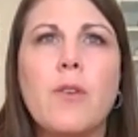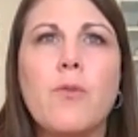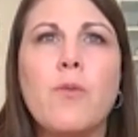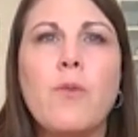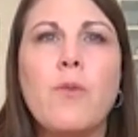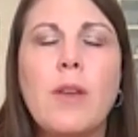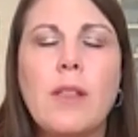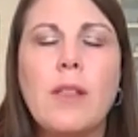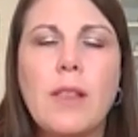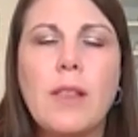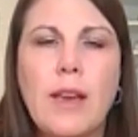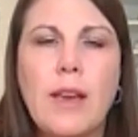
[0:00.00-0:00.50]

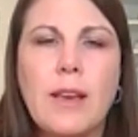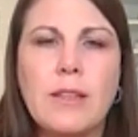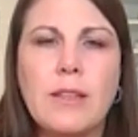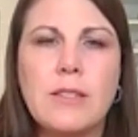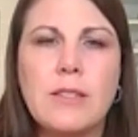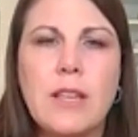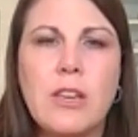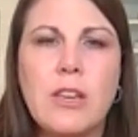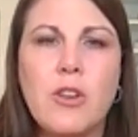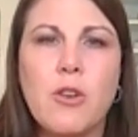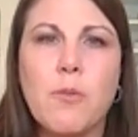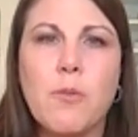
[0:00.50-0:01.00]

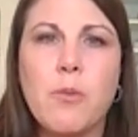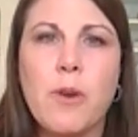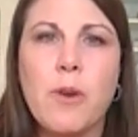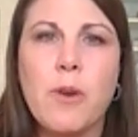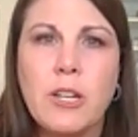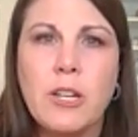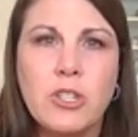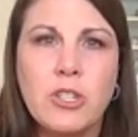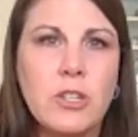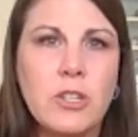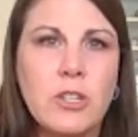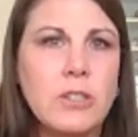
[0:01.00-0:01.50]
realize that you're
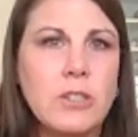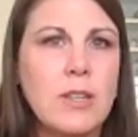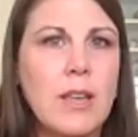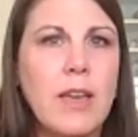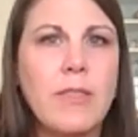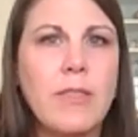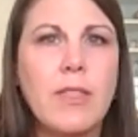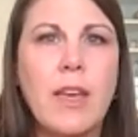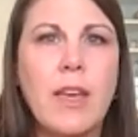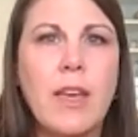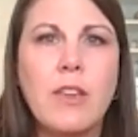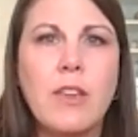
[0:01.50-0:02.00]
precious
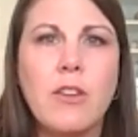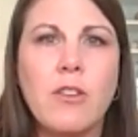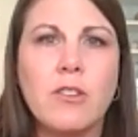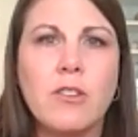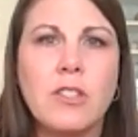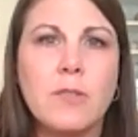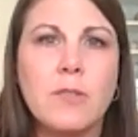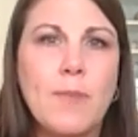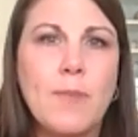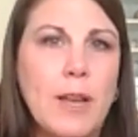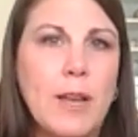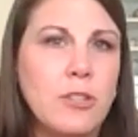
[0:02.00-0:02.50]
and that you're
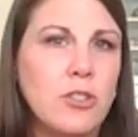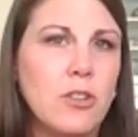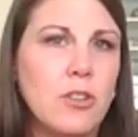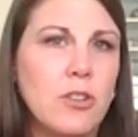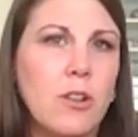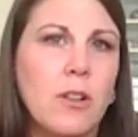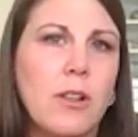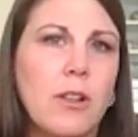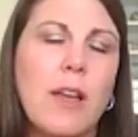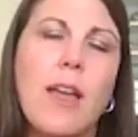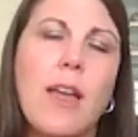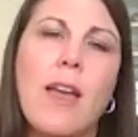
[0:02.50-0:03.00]

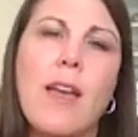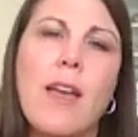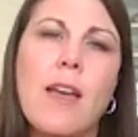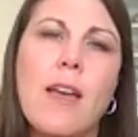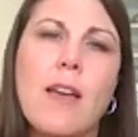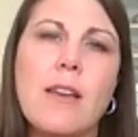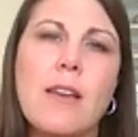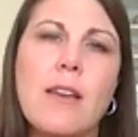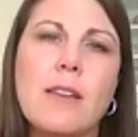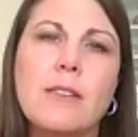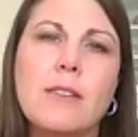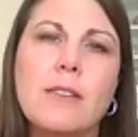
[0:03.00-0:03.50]
special
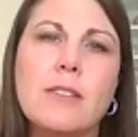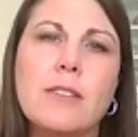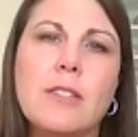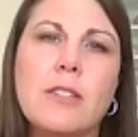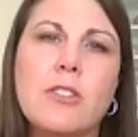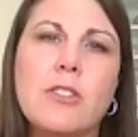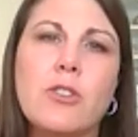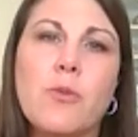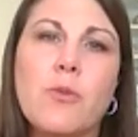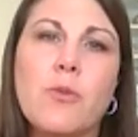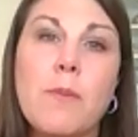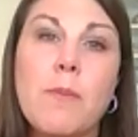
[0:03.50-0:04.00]
and
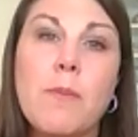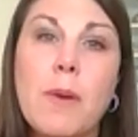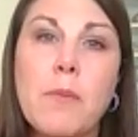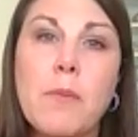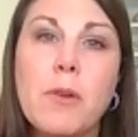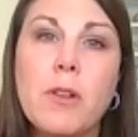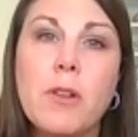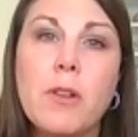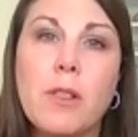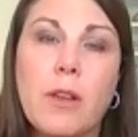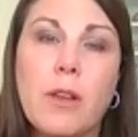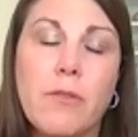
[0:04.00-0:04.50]
to
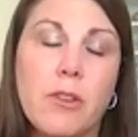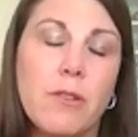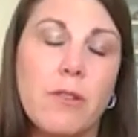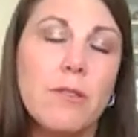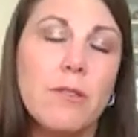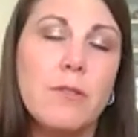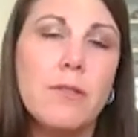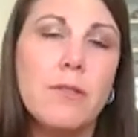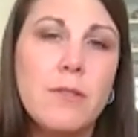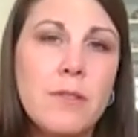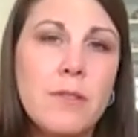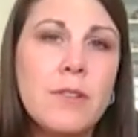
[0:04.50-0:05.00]
remember to love you
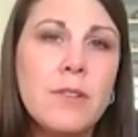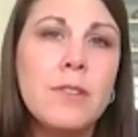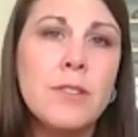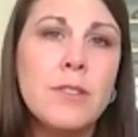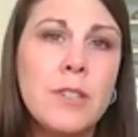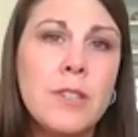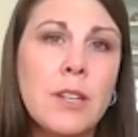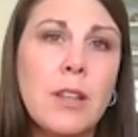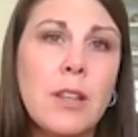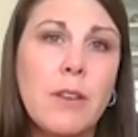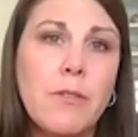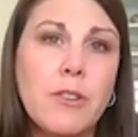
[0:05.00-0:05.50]

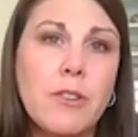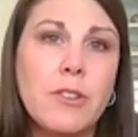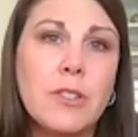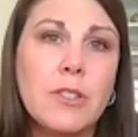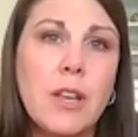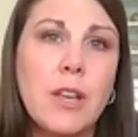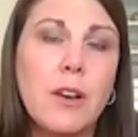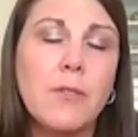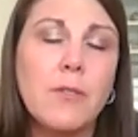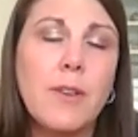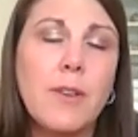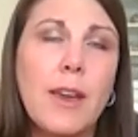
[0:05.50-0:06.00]
to love
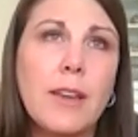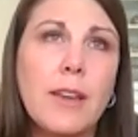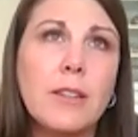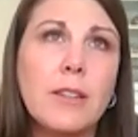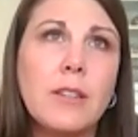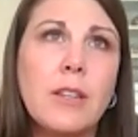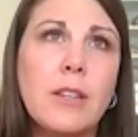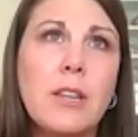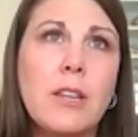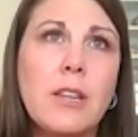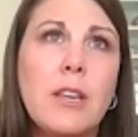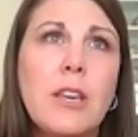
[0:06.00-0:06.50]
yourself
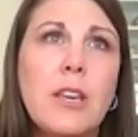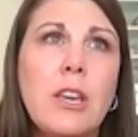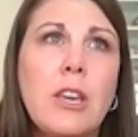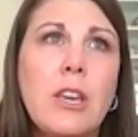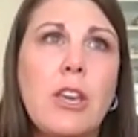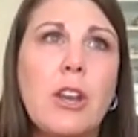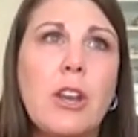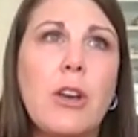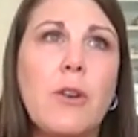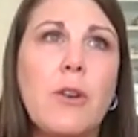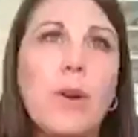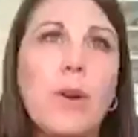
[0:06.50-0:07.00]
and
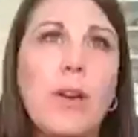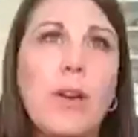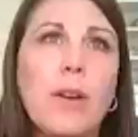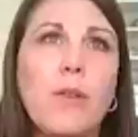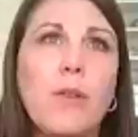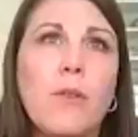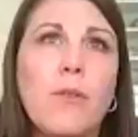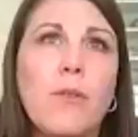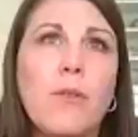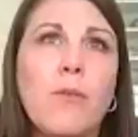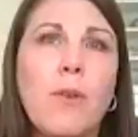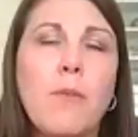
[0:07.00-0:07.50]
you know
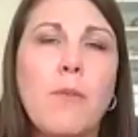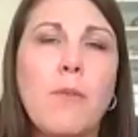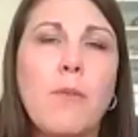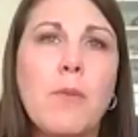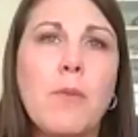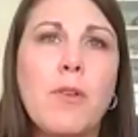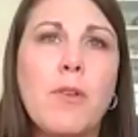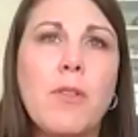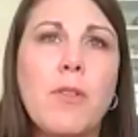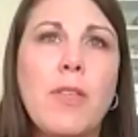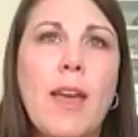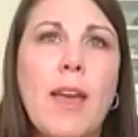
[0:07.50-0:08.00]

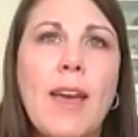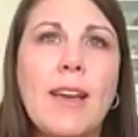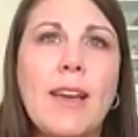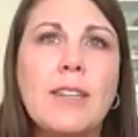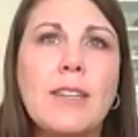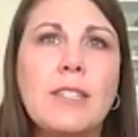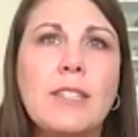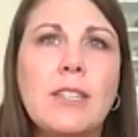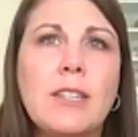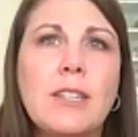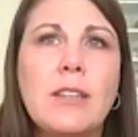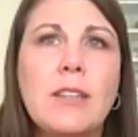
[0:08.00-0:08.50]
remember
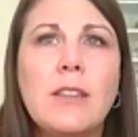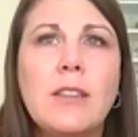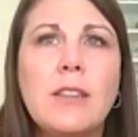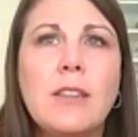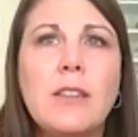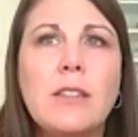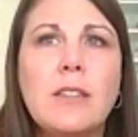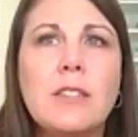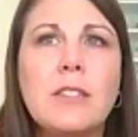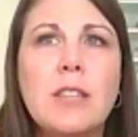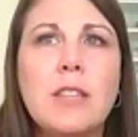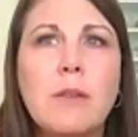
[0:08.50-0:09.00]
that
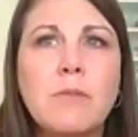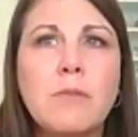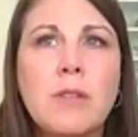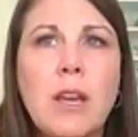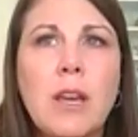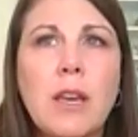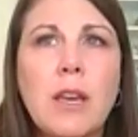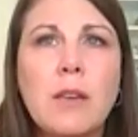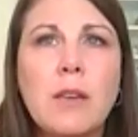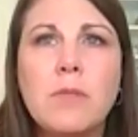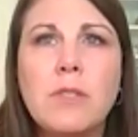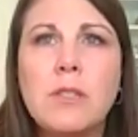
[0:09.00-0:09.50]

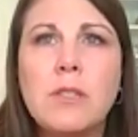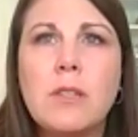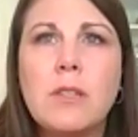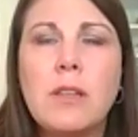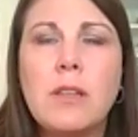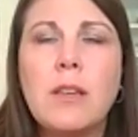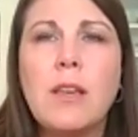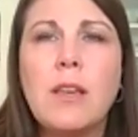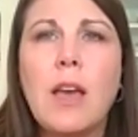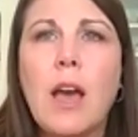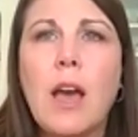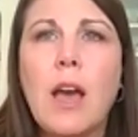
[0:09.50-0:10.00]
sometimes
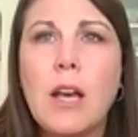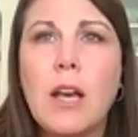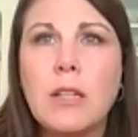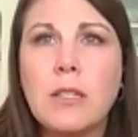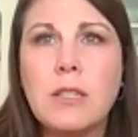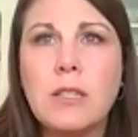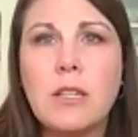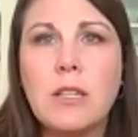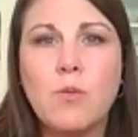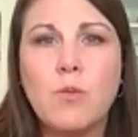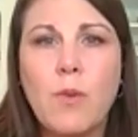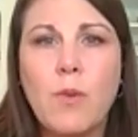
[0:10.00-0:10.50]

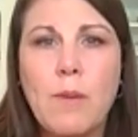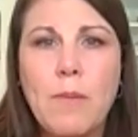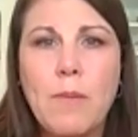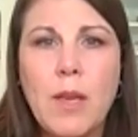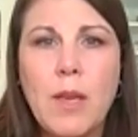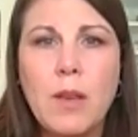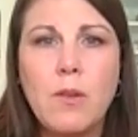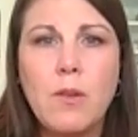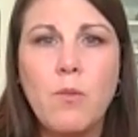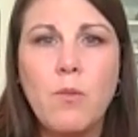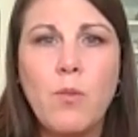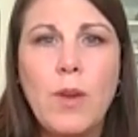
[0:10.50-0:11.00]
us as
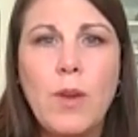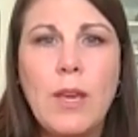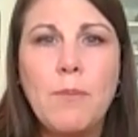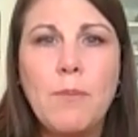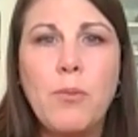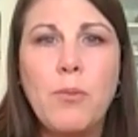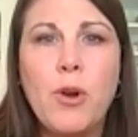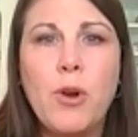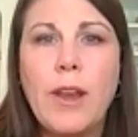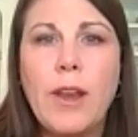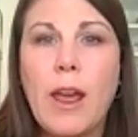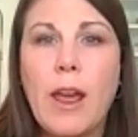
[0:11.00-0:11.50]
women we
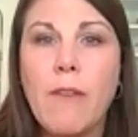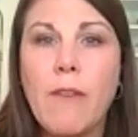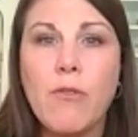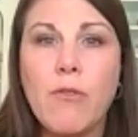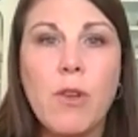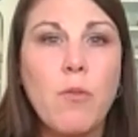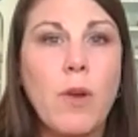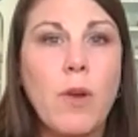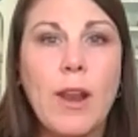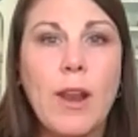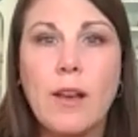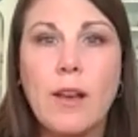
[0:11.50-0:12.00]
put
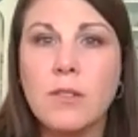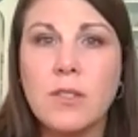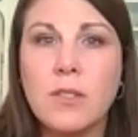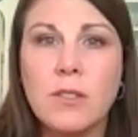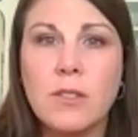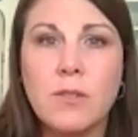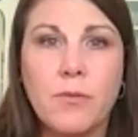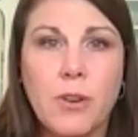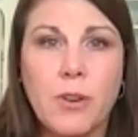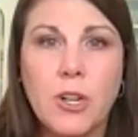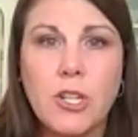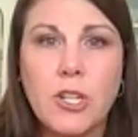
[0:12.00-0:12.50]
everyone else
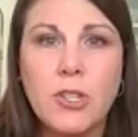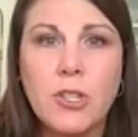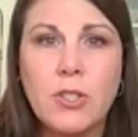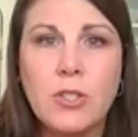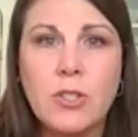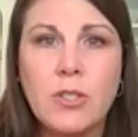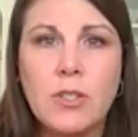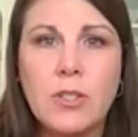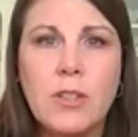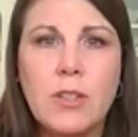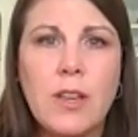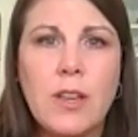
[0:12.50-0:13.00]

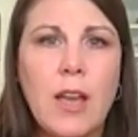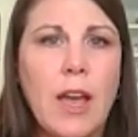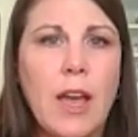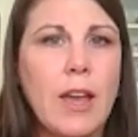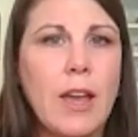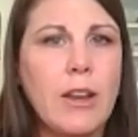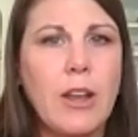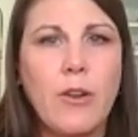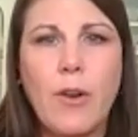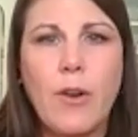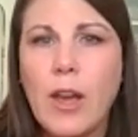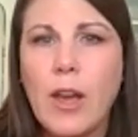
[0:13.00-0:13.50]
first
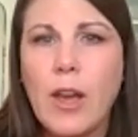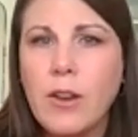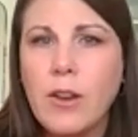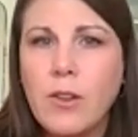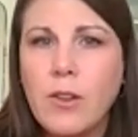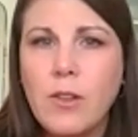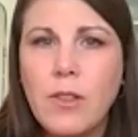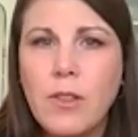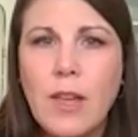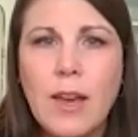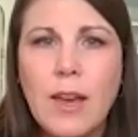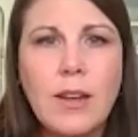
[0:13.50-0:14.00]
i know i
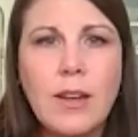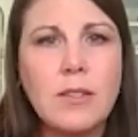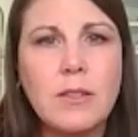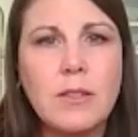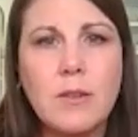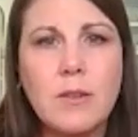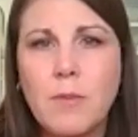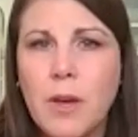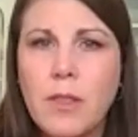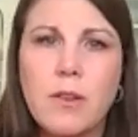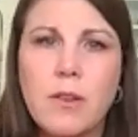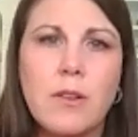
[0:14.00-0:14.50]
do that as a
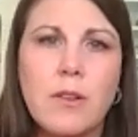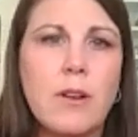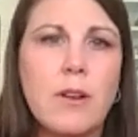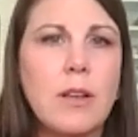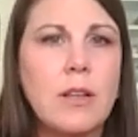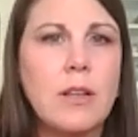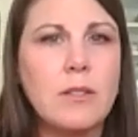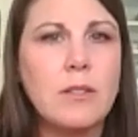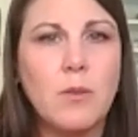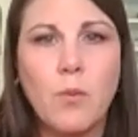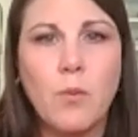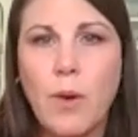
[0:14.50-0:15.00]
mother
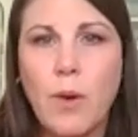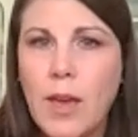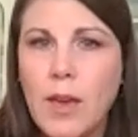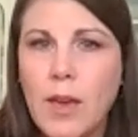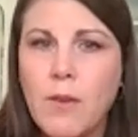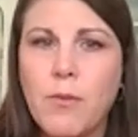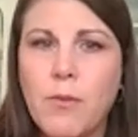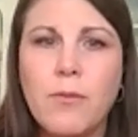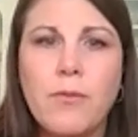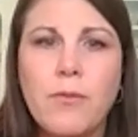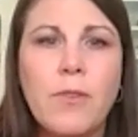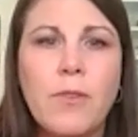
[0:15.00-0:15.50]
as a
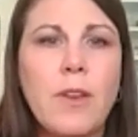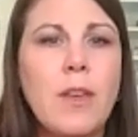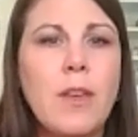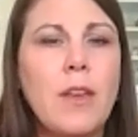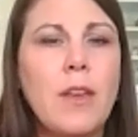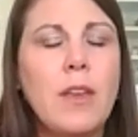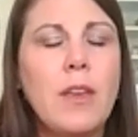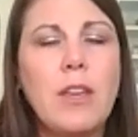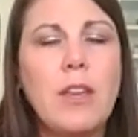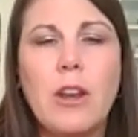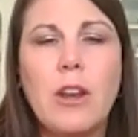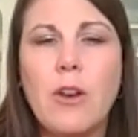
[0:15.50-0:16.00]
wife
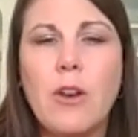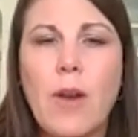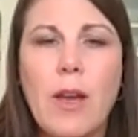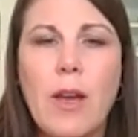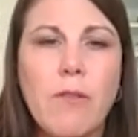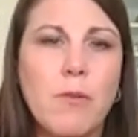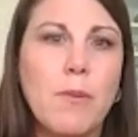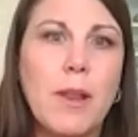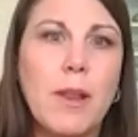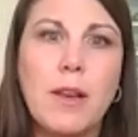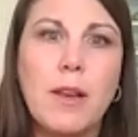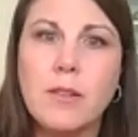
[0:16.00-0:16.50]
you know
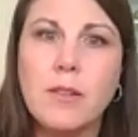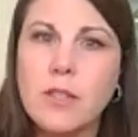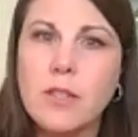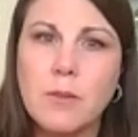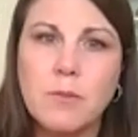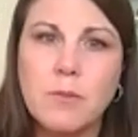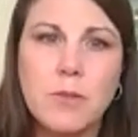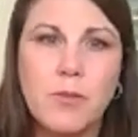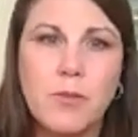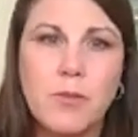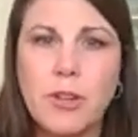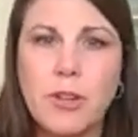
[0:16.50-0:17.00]
everybody else
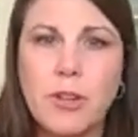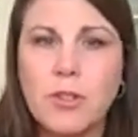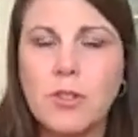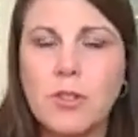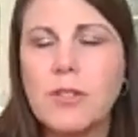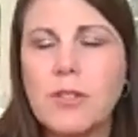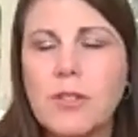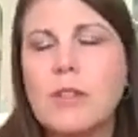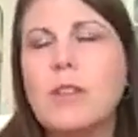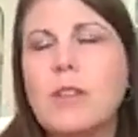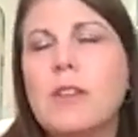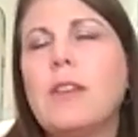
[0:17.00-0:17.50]
comes
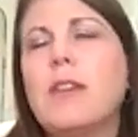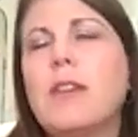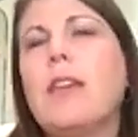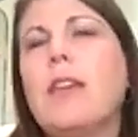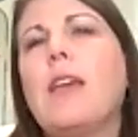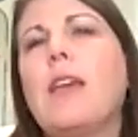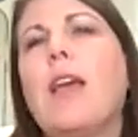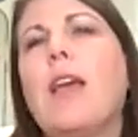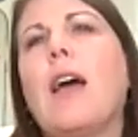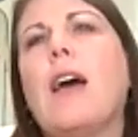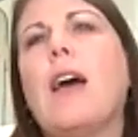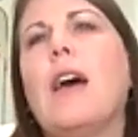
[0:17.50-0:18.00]
first
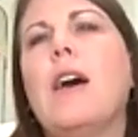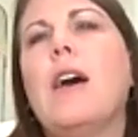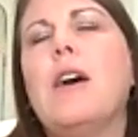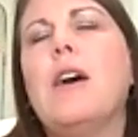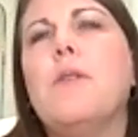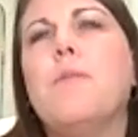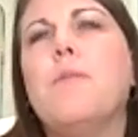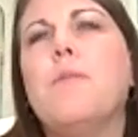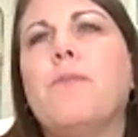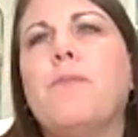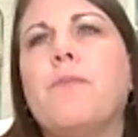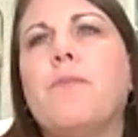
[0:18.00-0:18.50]

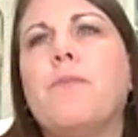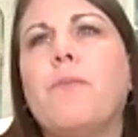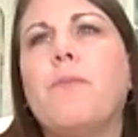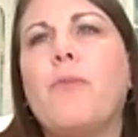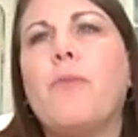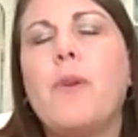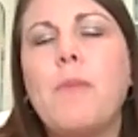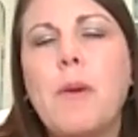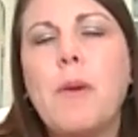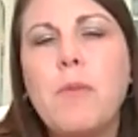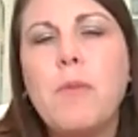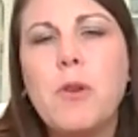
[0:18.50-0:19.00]
um,
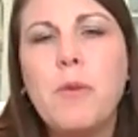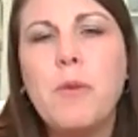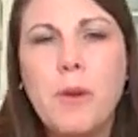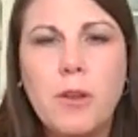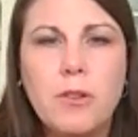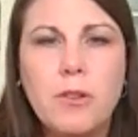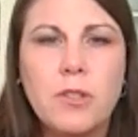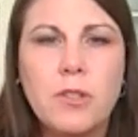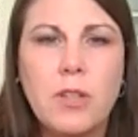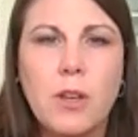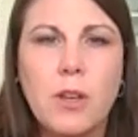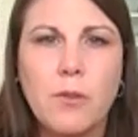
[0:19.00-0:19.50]
remember to
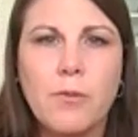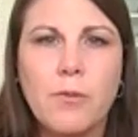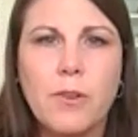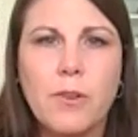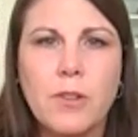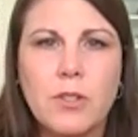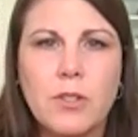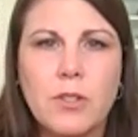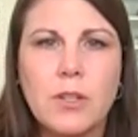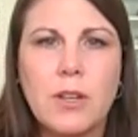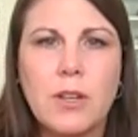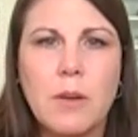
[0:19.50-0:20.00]
put yourself
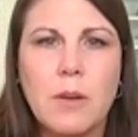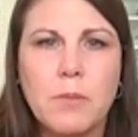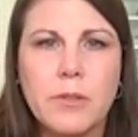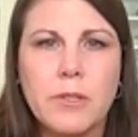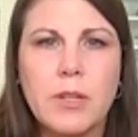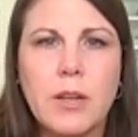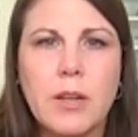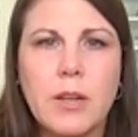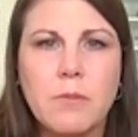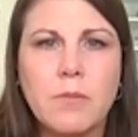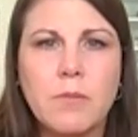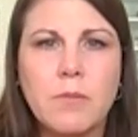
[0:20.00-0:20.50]
first a couple
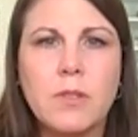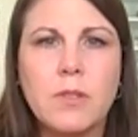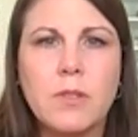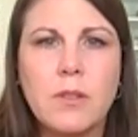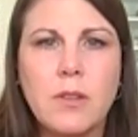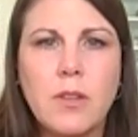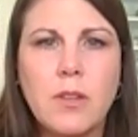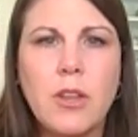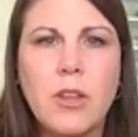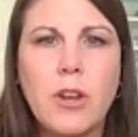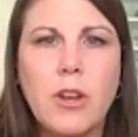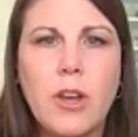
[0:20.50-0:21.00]

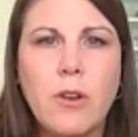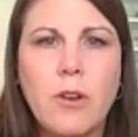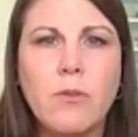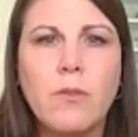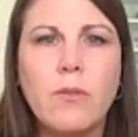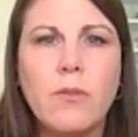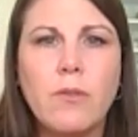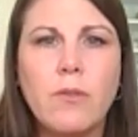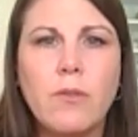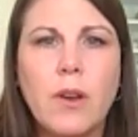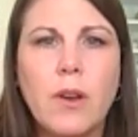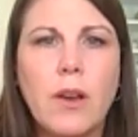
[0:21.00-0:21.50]
times you know
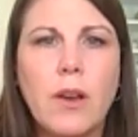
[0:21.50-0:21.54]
